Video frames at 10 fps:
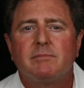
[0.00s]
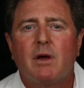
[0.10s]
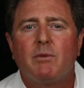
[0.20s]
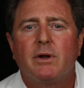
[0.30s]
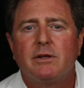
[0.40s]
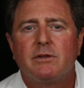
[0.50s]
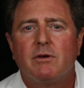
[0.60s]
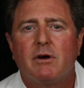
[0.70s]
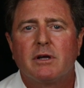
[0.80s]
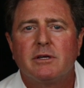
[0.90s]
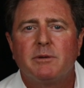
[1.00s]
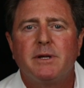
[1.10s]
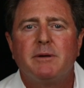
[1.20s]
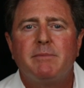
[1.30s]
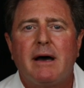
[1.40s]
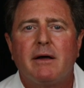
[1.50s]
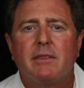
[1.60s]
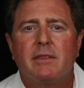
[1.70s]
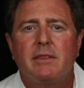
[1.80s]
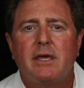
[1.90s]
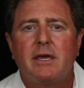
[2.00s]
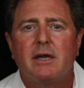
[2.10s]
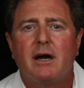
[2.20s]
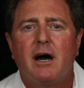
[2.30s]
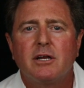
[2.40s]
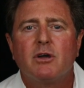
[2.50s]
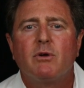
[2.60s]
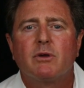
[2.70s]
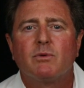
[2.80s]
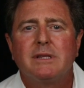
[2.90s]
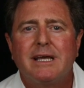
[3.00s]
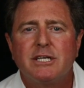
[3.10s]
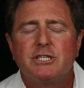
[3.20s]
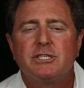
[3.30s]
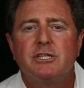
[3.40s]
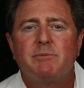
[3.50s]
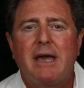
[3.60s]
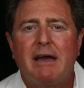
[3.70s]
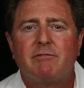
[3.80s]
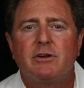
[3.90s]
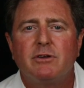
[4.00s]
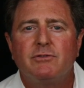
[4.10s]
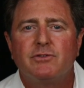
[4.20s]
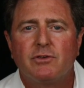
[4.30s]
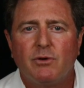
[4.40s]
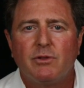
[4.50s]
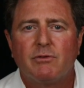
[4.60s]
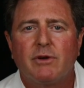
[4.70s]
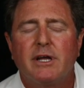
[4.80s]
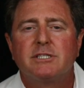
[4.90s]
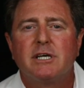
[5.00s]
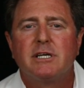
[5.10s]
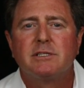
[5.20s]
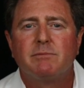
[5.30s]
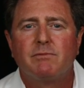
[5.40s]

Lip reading: I want to talk a little bit about the ongoing relationship after you've sold the franchise, the